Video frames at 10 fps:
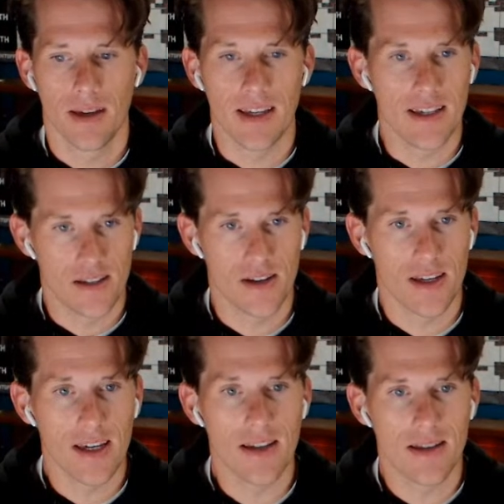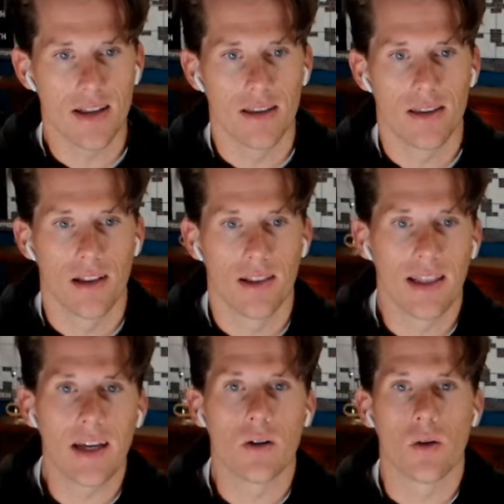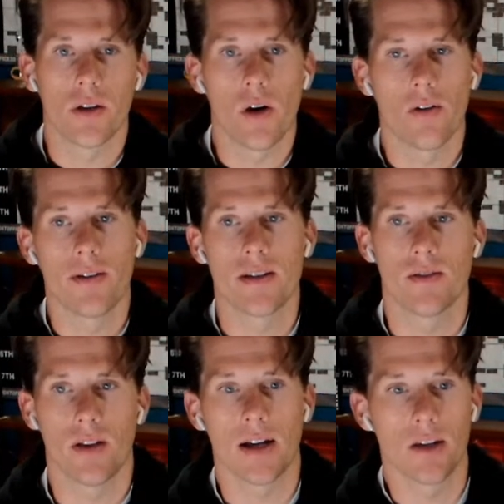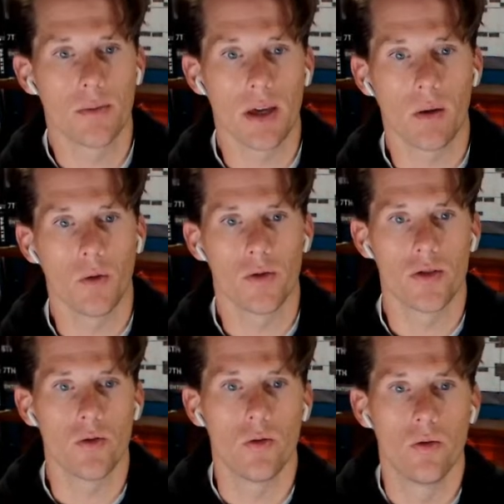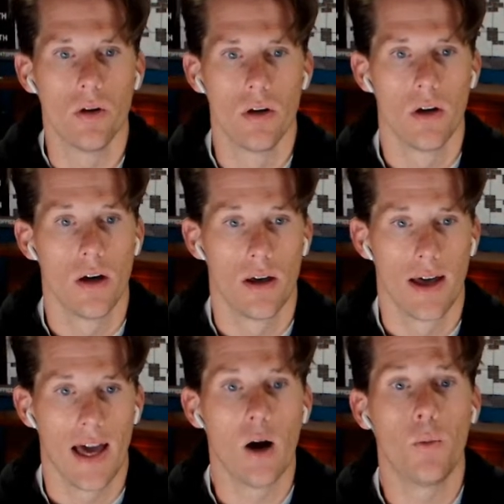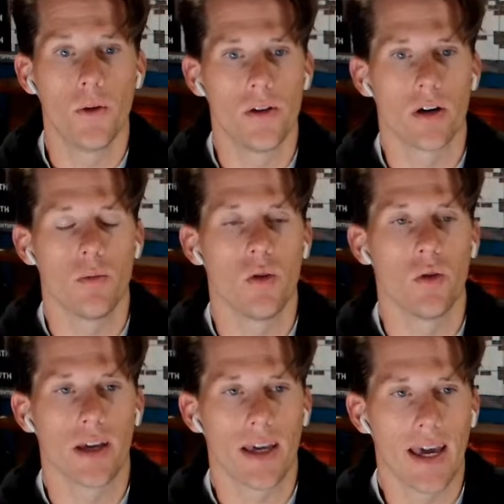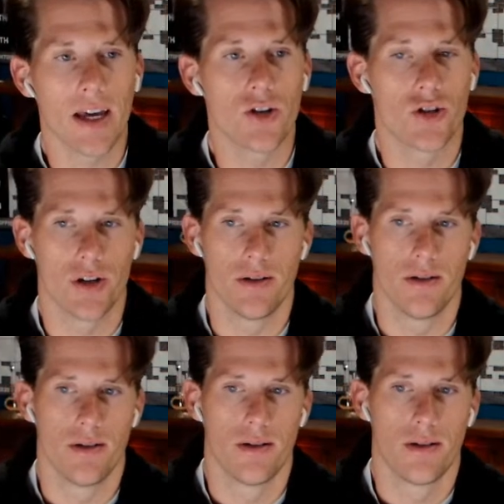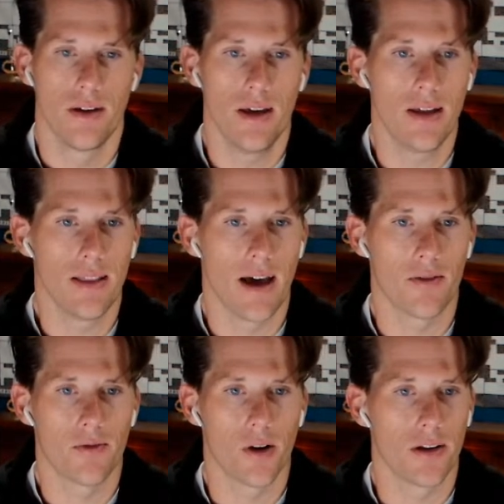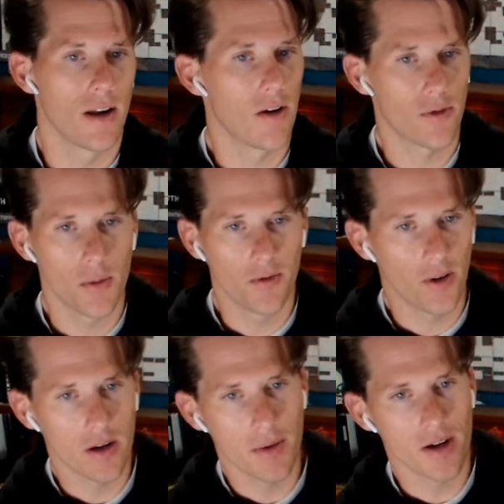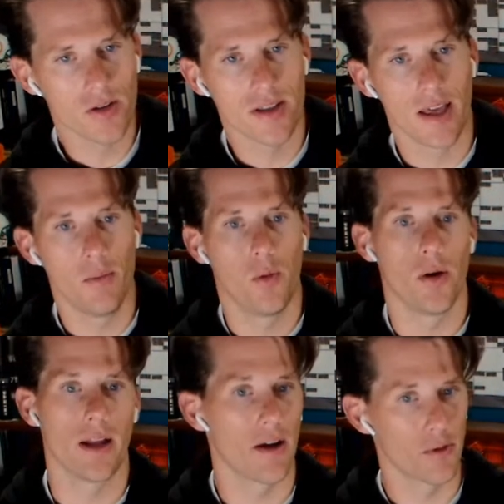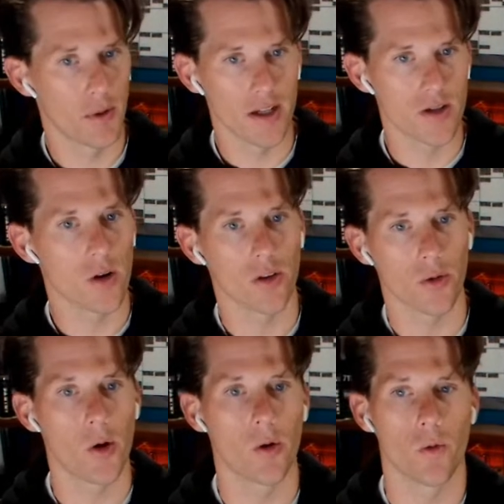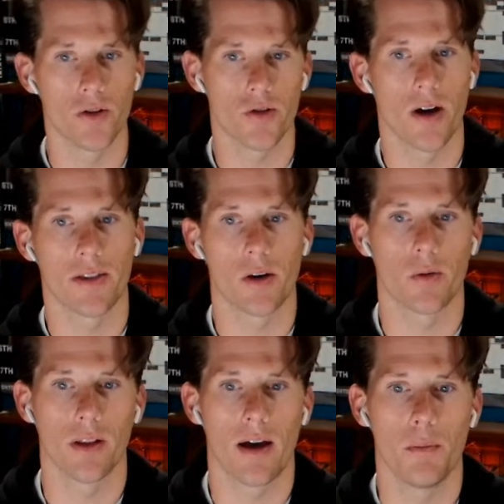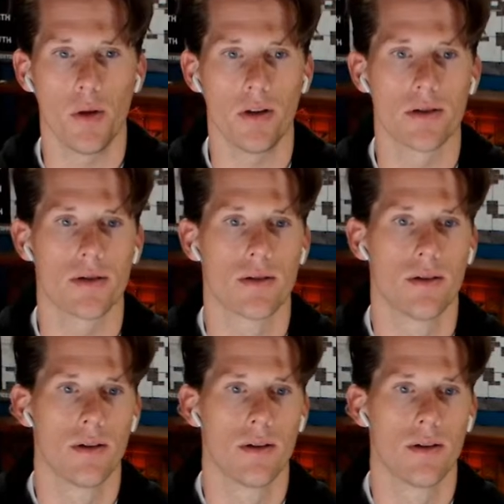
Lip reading: he is the leader on the offensive line to be able to help with the communication in that front. Not from a fundamental standpoint. Everybody's on their own once you're out there with live bullets,